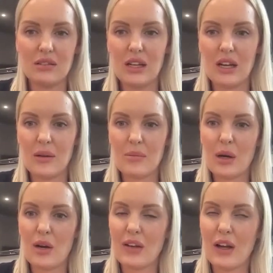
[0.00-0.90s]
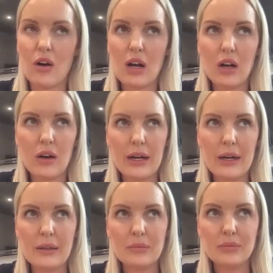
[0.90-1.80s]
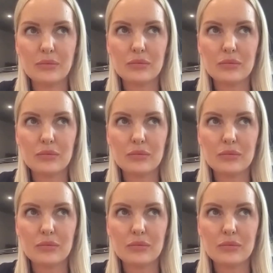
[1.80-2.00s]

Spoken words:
But I think eyeliner,